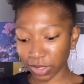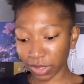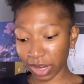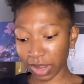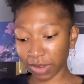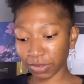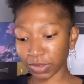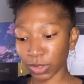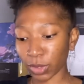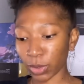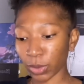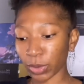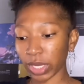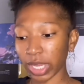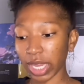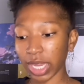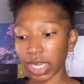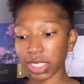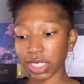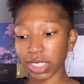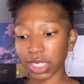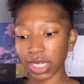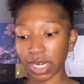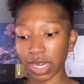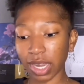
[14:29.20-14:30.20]
gonna have to go to
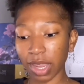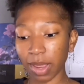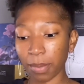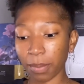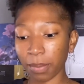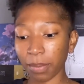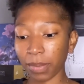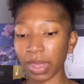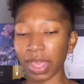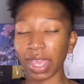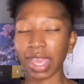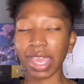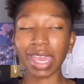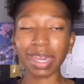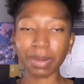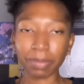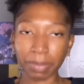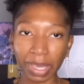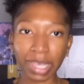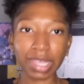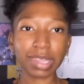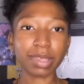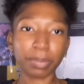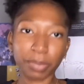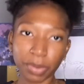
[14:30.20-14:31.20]
H&M and
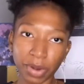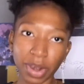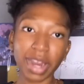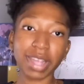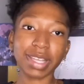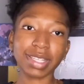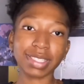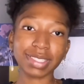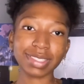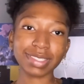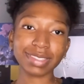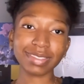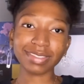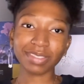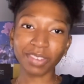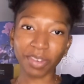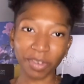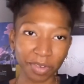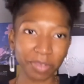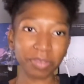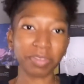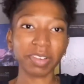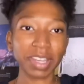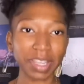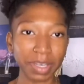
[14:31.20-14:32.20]
pay the price for
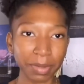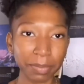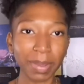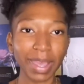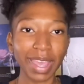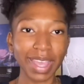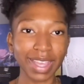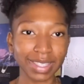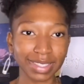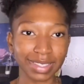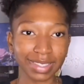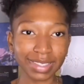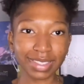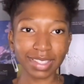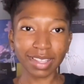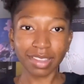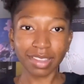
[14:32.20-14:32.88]
flare pants